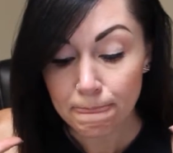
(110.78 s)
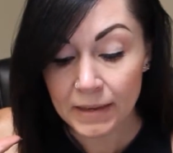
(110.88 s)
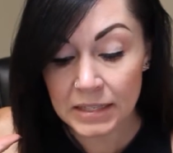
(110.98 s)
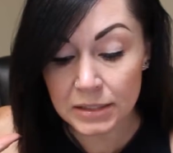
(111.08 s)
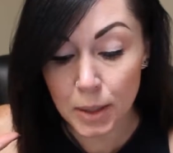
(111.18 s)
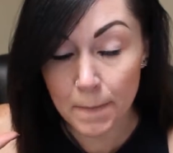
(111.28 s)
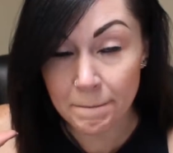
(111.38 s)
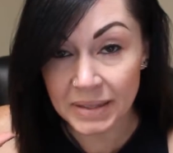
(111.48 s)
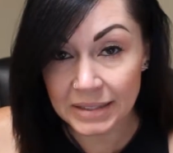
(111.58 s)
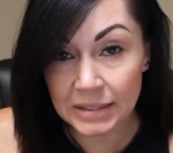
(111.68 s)
is
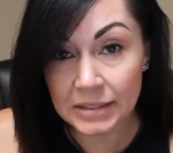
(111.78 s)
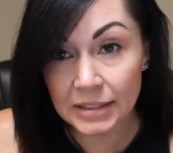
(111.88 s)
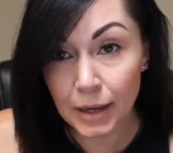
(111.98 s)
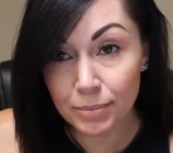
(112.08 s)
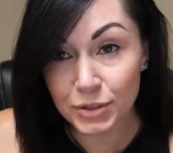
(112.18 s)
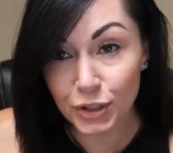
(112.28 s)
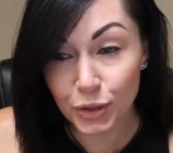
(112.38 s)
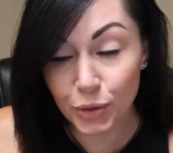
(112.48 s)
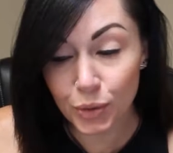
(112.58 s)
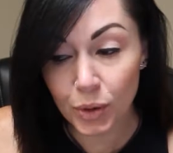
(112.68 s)
completely up to
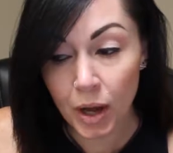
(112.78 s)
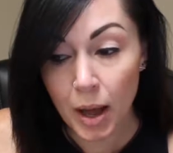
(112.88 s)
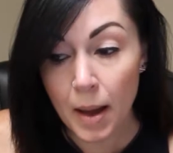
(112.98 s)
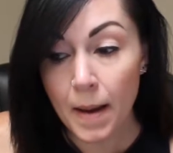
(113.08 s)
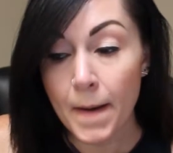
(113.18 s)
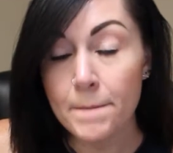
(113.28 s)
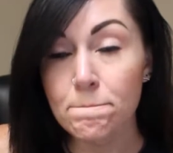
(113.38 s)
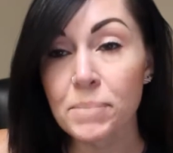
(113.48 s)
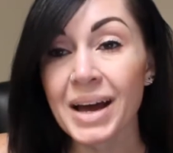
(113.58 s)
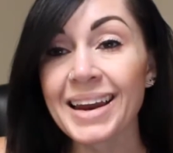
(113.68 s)
you,
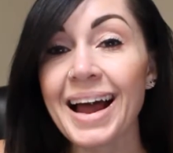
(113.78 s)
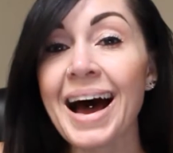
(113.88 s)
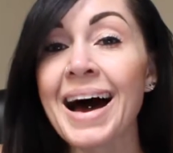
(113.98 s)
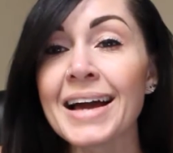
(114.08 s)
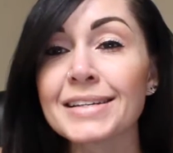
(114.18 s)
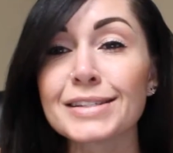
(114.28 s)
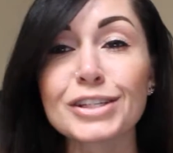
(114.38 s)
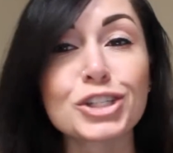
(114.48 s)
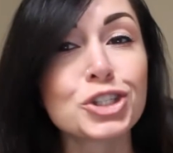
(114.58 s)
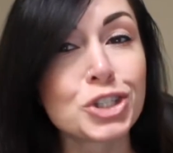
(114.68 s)
but I
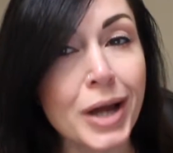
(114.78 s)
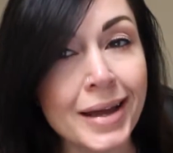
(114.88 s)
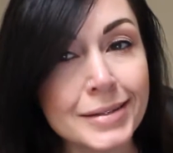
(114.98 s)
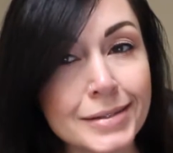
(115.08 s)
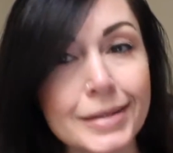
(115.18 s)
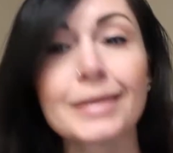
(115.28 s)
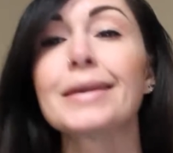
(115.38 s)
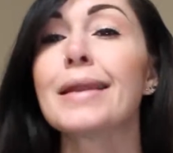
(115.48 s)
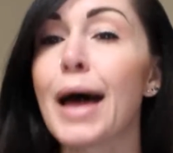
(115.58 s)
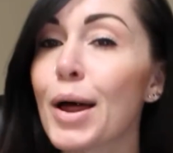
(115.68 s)
suggest
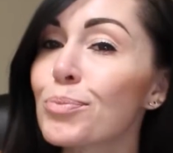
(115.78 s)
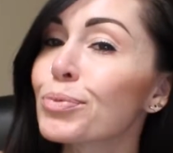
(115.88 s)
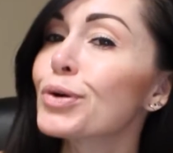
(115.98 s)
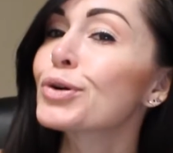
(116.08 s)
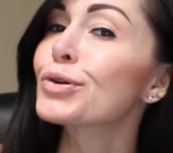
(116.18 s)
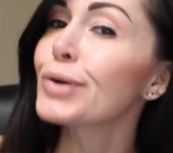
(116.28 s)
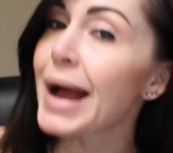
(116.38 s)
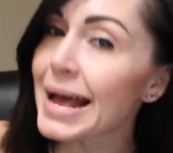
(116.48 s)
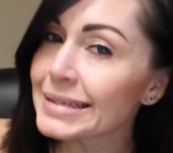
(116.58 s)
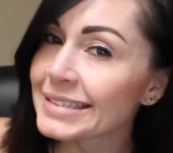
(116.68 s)
not
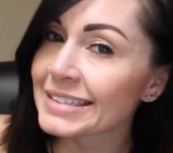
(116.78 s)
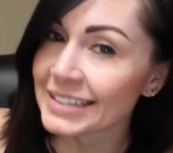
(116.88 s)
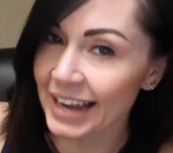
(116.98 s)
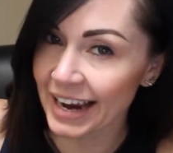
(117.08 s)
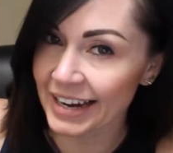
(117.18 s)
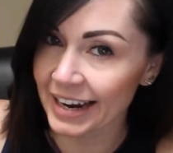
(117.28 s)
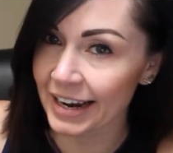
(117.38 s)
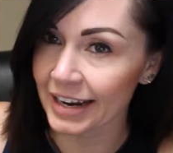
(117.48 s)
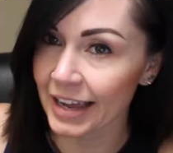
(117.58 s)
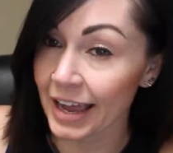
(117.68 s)

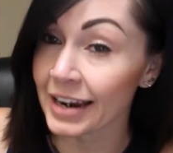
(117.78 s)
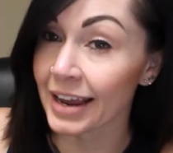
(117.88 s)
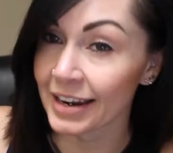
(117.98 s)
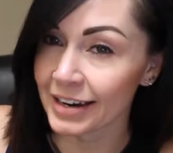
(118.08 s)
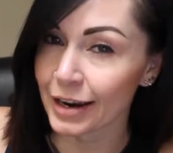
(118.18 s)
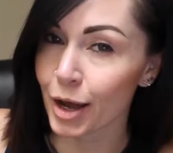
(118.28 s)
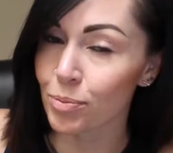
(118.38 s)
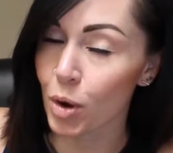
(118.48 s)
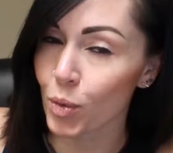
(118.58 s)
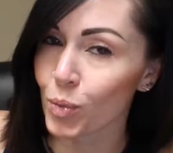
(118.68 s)
procrastinating and ending
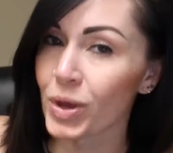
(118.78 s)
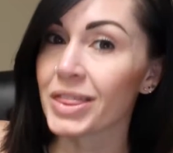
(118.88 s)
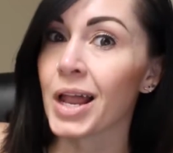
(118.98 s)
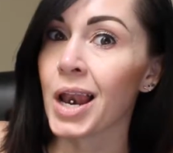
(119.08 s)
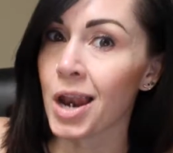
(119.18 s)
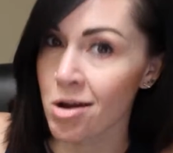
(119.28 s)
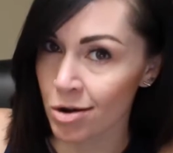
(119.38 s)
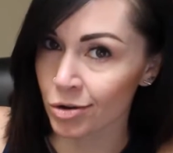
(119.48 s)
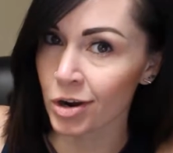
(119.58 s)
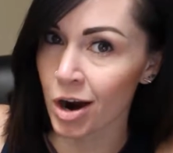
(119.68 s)
up with a
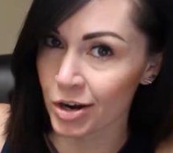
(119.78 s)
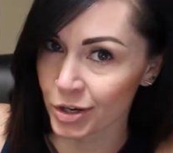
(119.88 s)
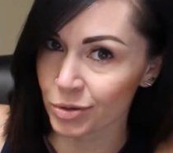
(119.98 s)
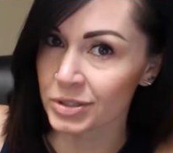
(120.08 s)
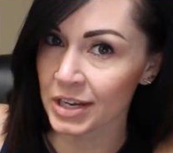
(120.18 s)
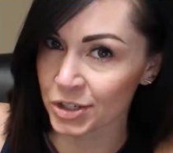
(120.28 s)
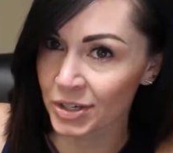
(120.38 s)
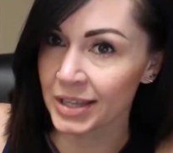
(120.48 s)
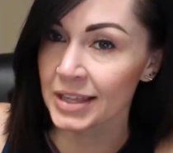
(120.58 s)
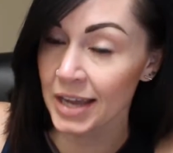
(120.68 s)
long cardio
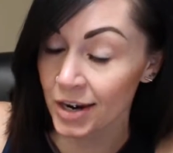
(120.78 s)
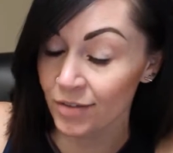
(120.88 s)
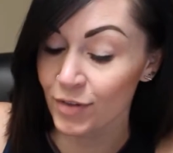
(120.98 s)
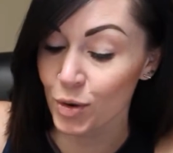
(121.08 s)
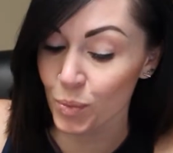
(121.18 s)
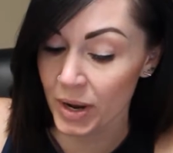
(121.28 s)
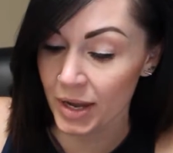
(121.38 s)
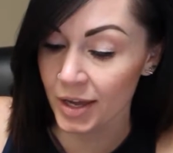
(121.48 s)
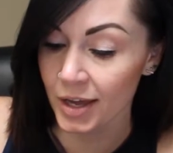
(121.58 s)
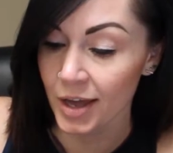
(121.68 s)
session at the end of your
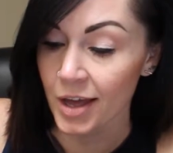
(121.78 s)
week.